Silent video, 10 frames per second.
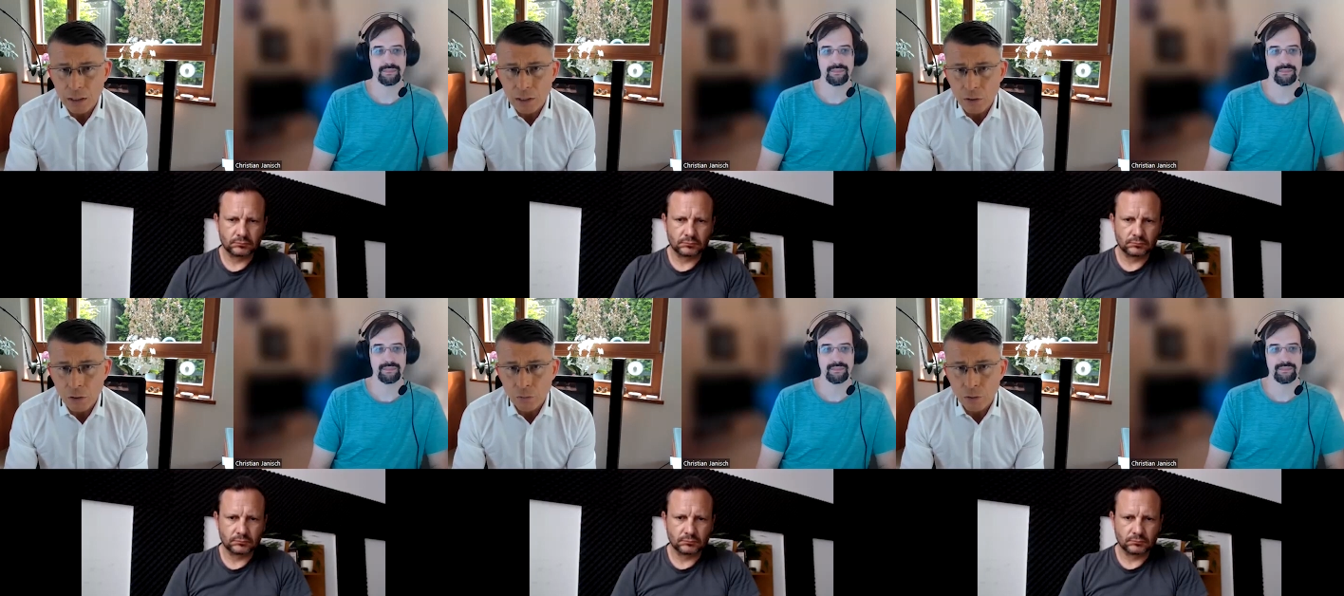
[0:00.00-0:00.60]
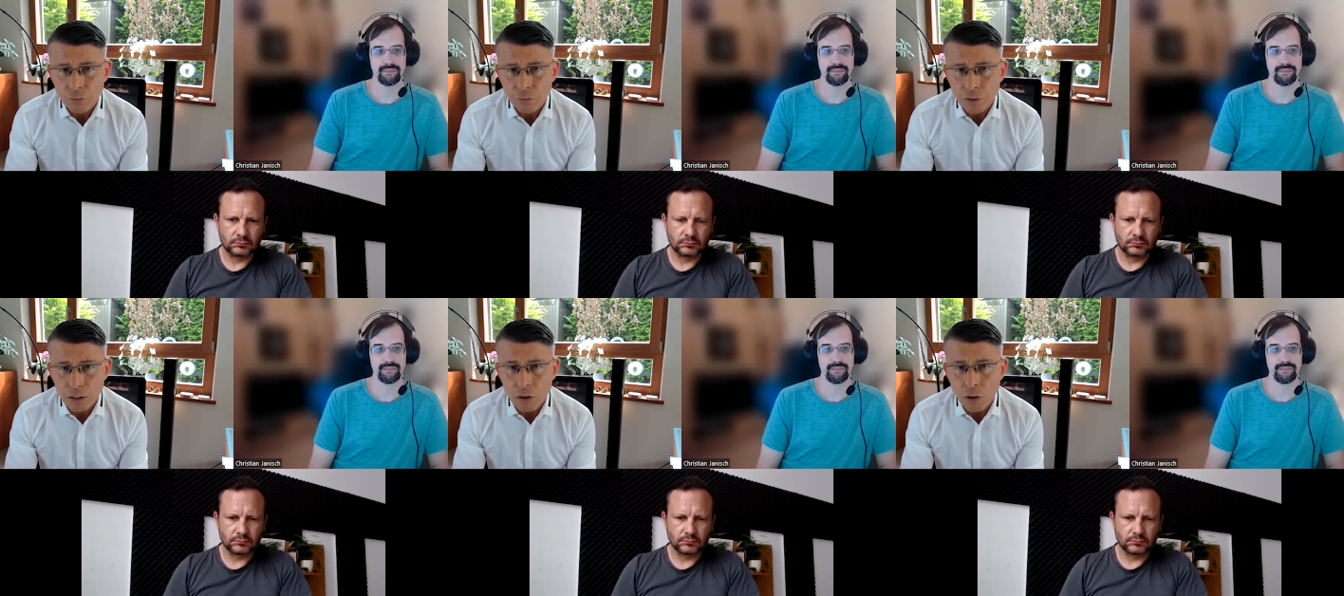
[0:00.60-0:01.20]
Speaker 1: get on with
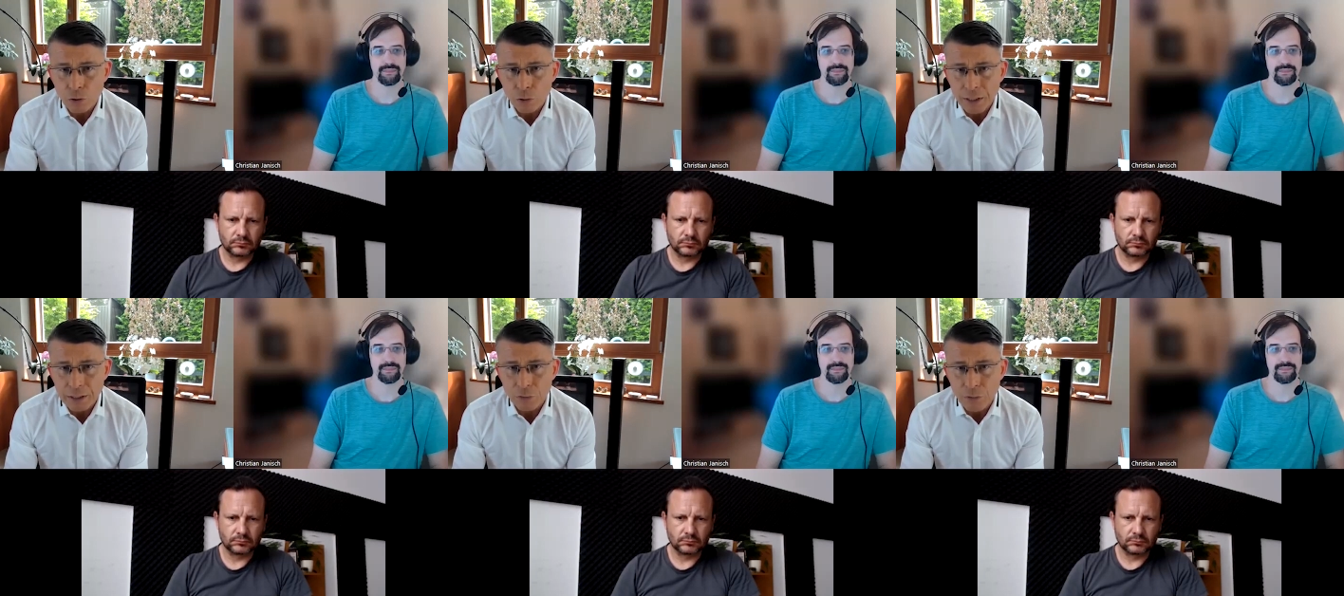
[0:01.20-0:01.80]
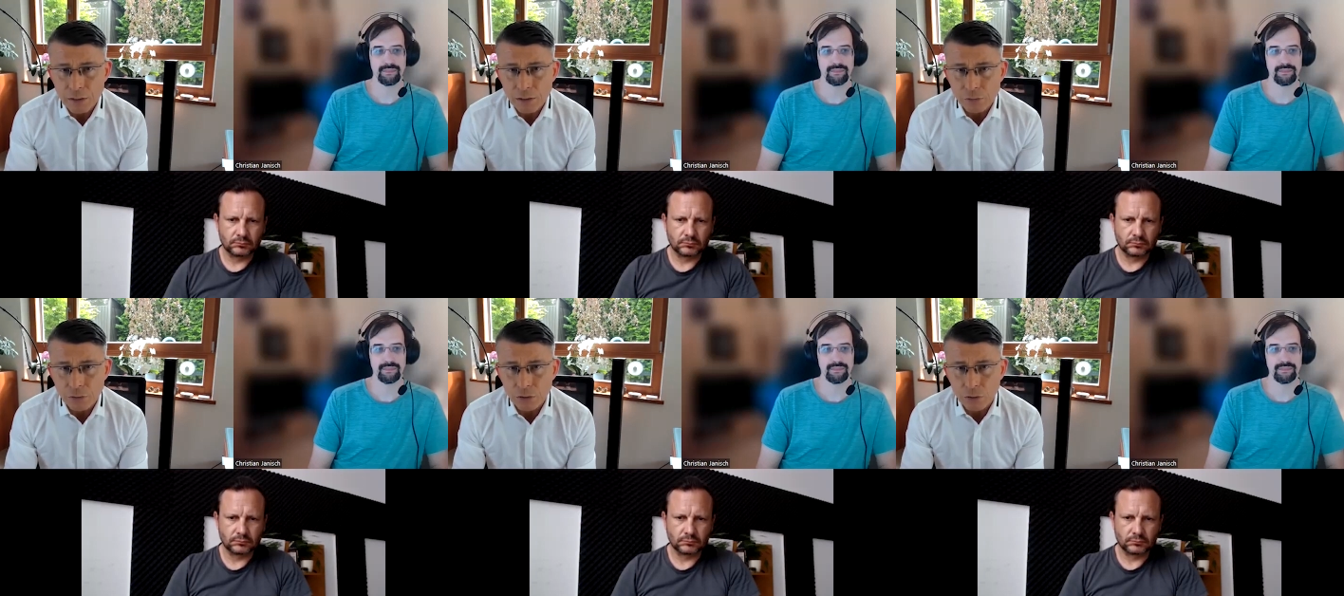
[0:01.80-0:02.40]
uh, conquering the rest
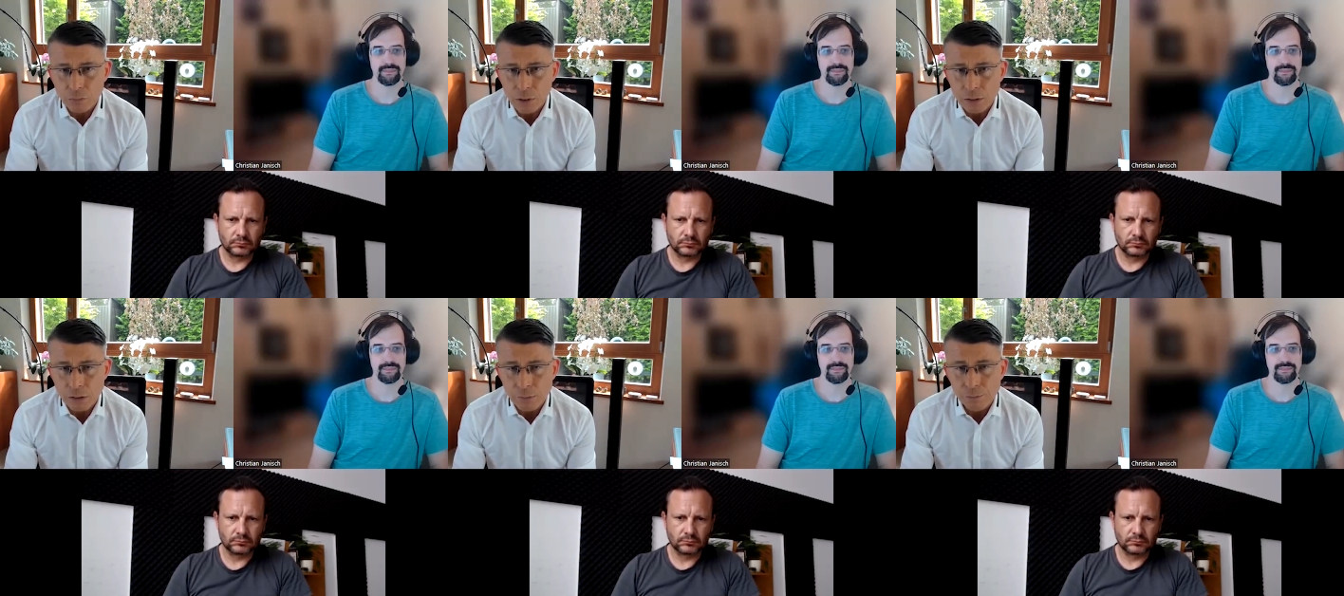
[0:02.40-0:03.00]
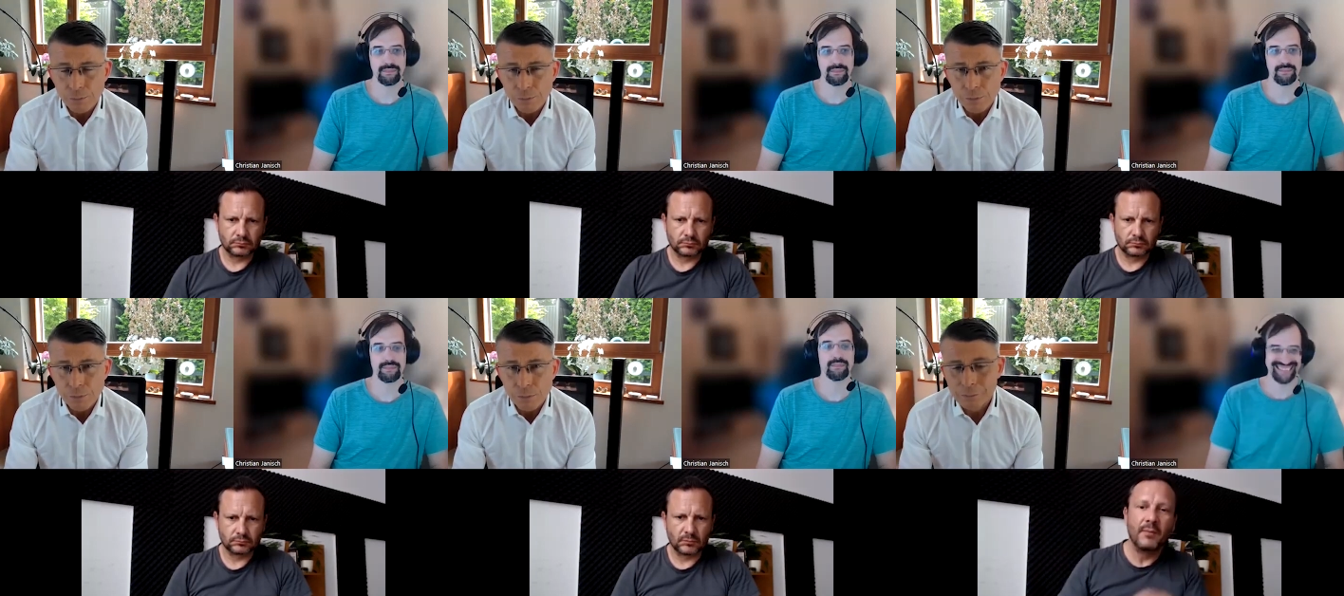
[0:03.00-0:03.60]
of the Donbass.
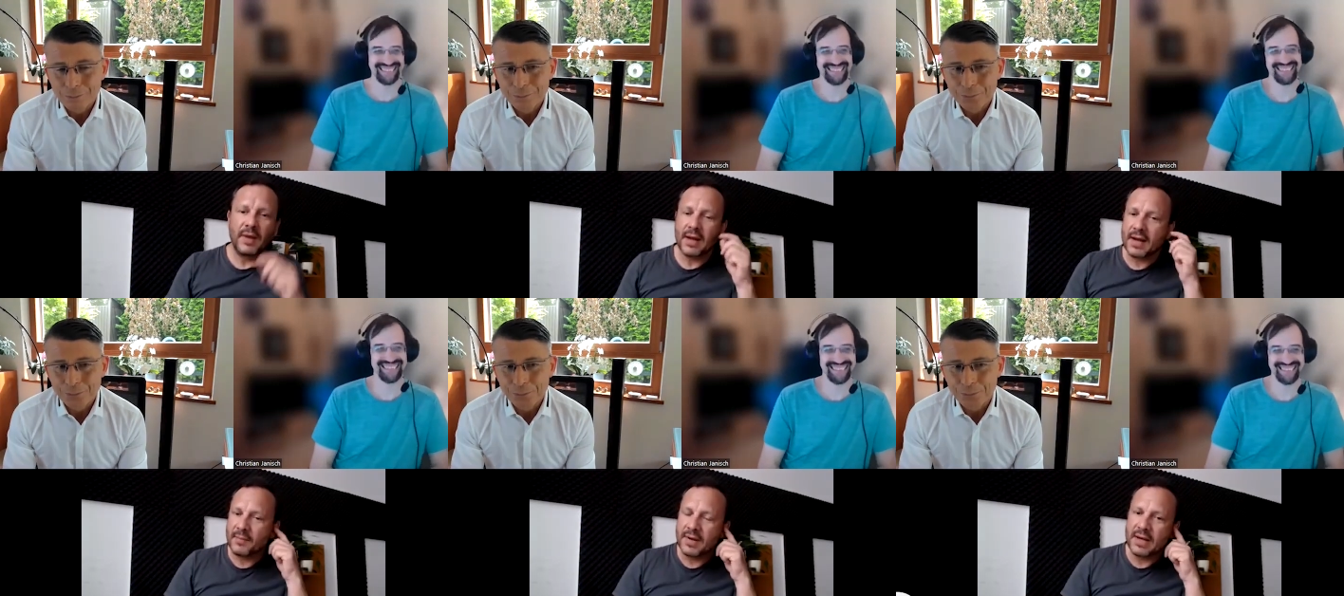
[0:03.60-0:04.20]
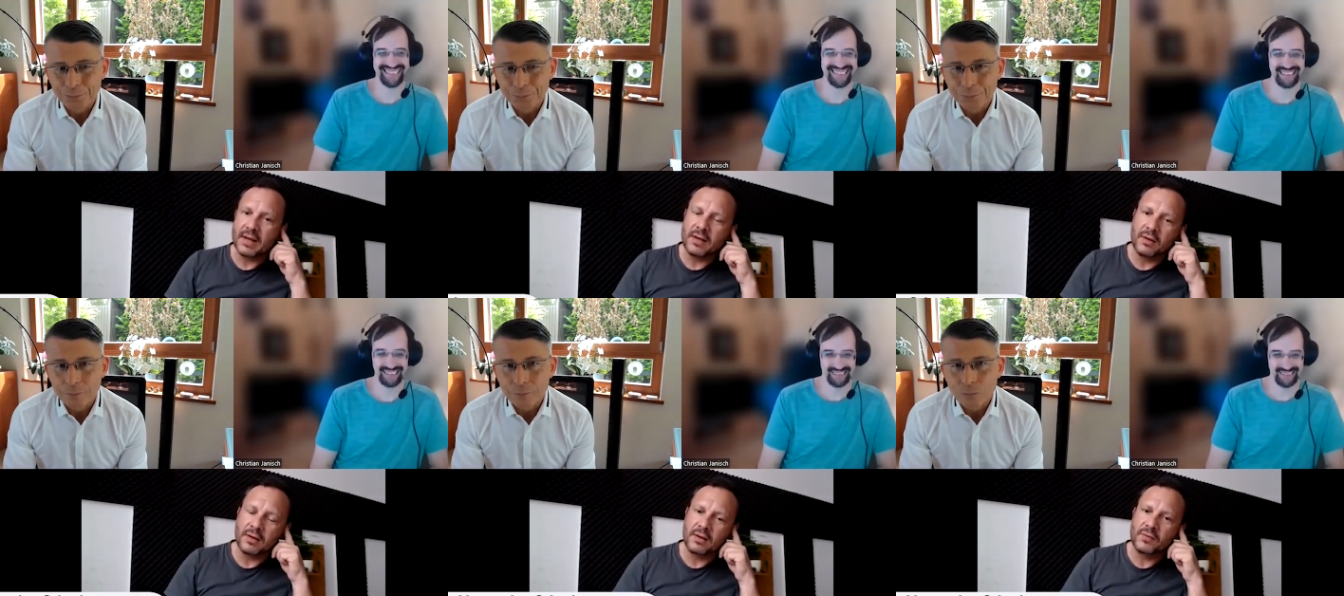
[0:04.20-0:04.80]
Speaker 2: May I come in here?
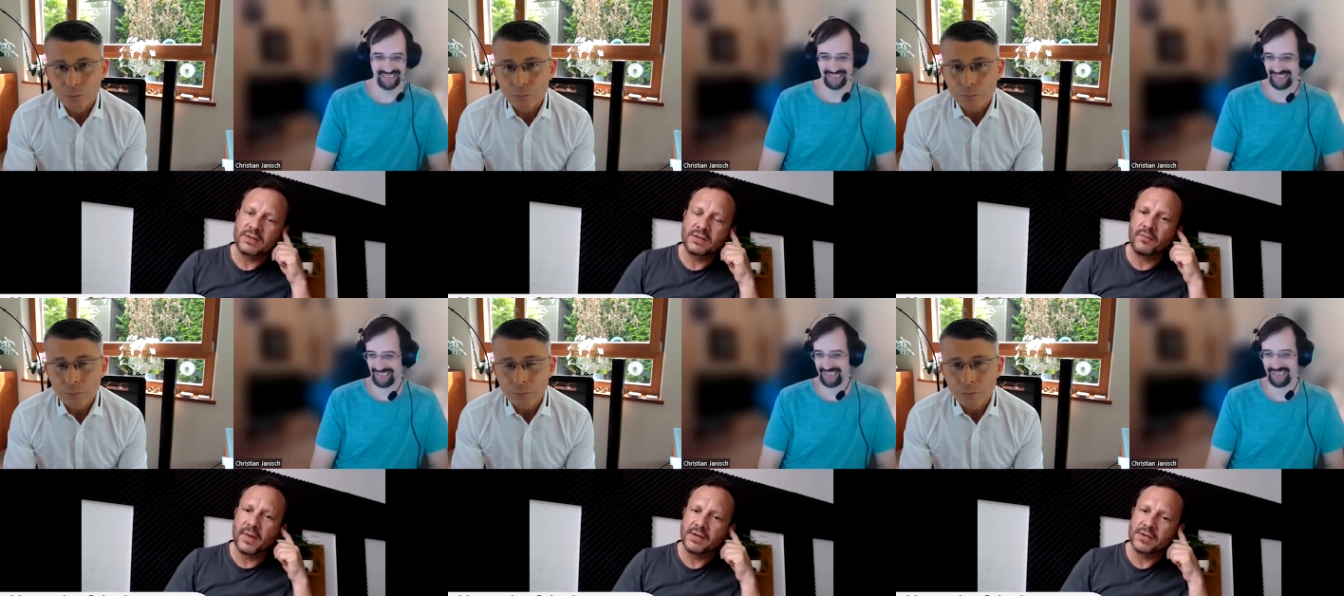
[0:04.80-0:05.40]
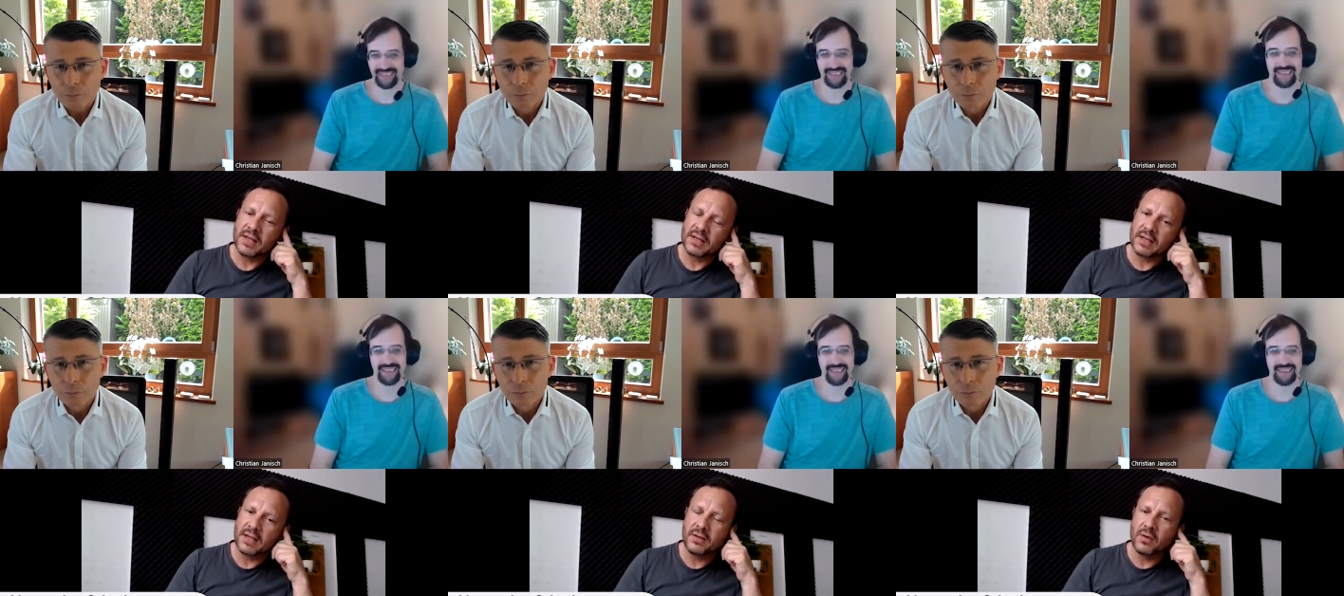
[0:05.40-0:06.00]
Chris, you've mentioned it
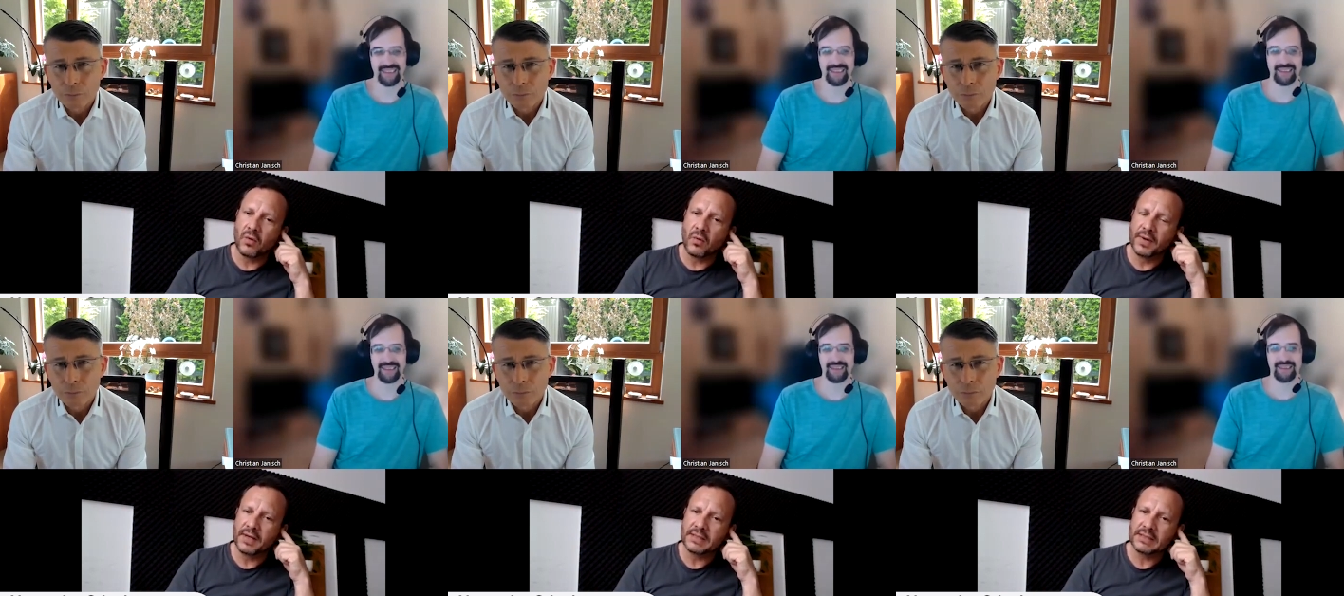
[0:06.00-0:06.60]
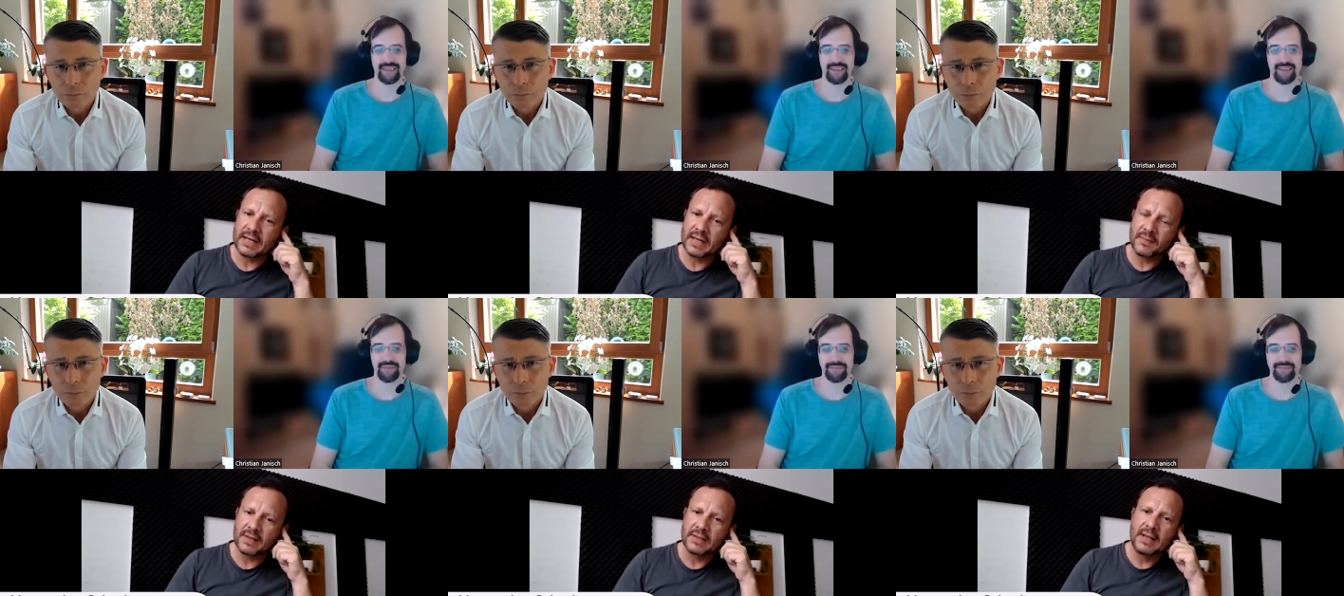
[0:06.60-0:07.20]
in your opening
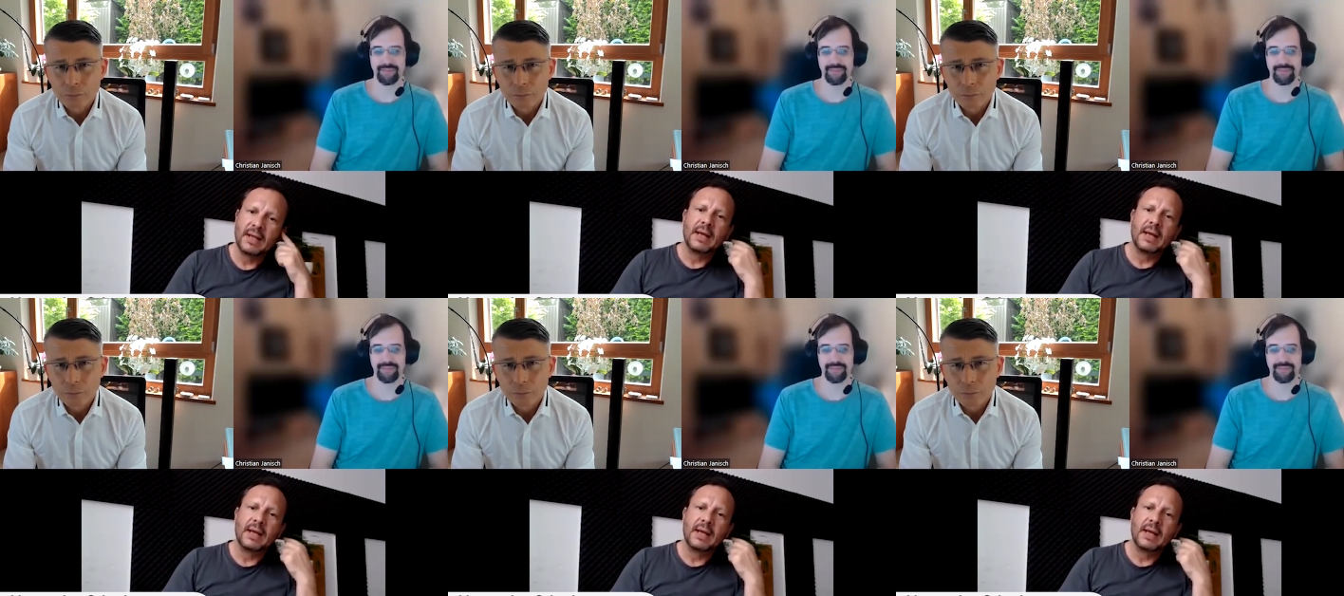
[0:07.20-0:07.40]
statement.